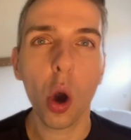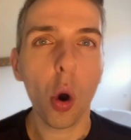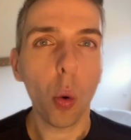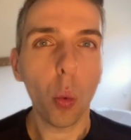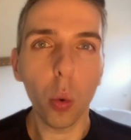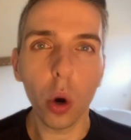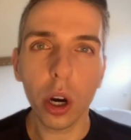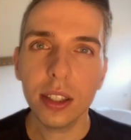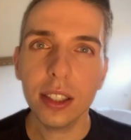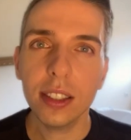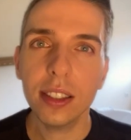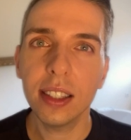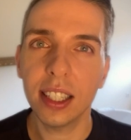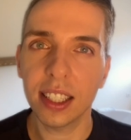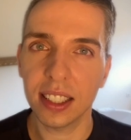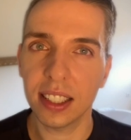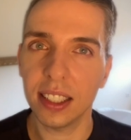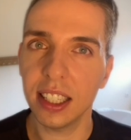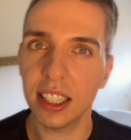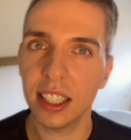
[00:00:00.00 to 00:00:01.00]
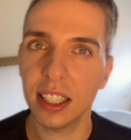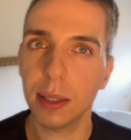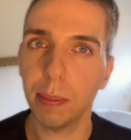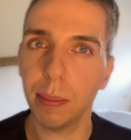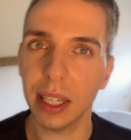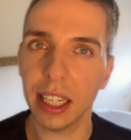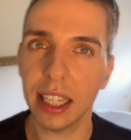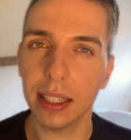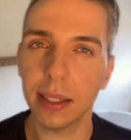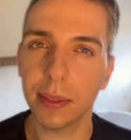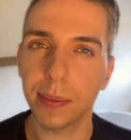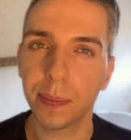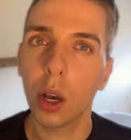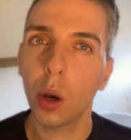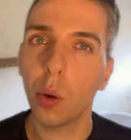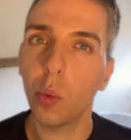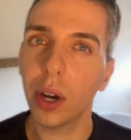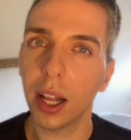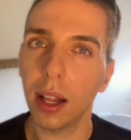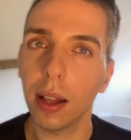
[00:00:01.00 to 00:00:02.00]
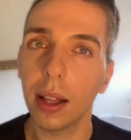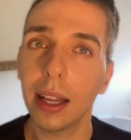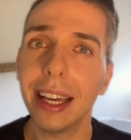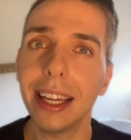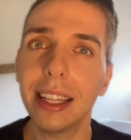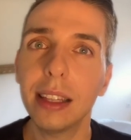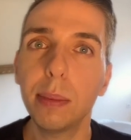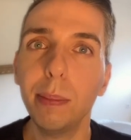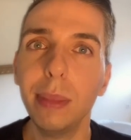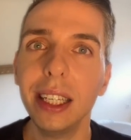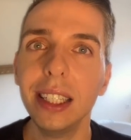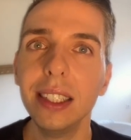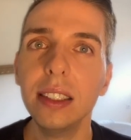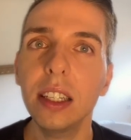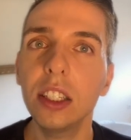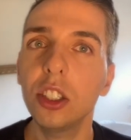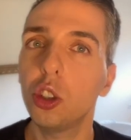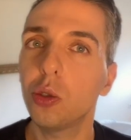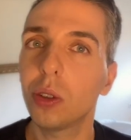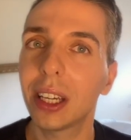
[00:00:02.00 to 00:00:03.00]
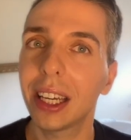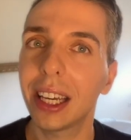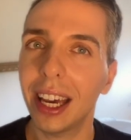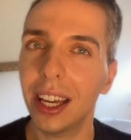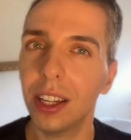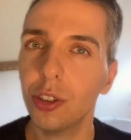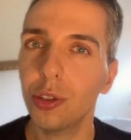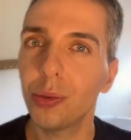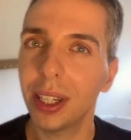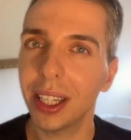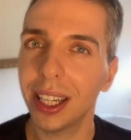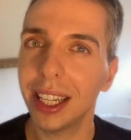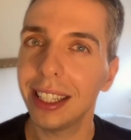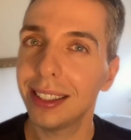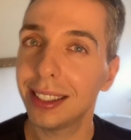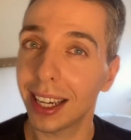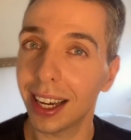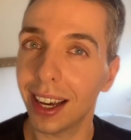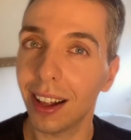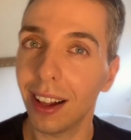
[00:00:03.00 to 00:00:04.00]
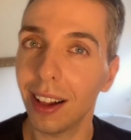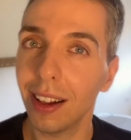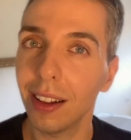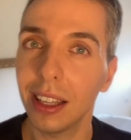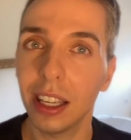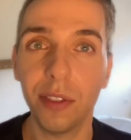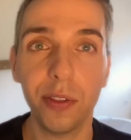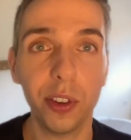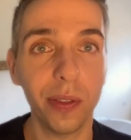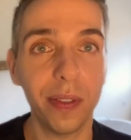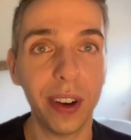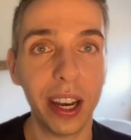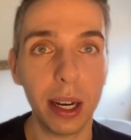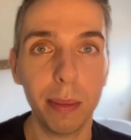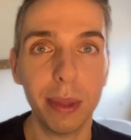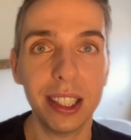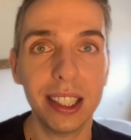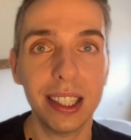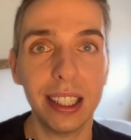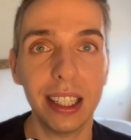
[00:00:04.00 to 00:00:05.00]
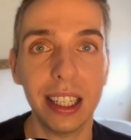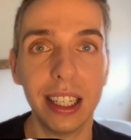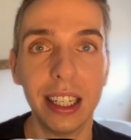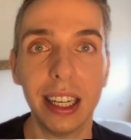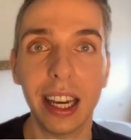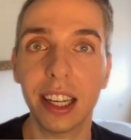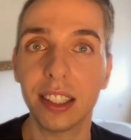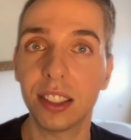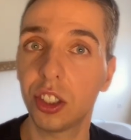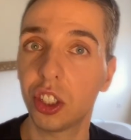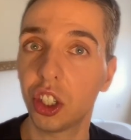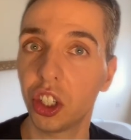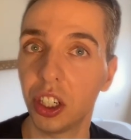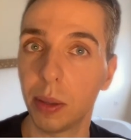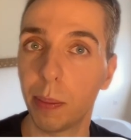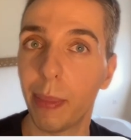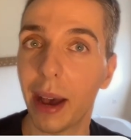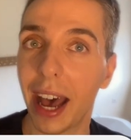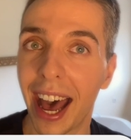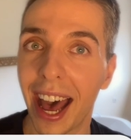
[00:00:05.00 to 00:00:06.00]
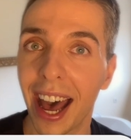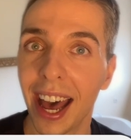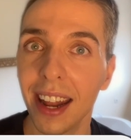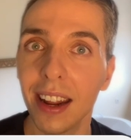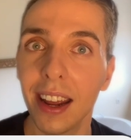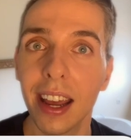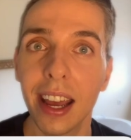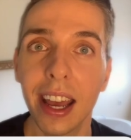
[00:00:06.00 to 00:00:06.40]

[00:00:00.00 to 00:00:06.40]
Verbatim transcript: What does this mean? Well, it means that you can't really tell if your vitamin C has turned bad,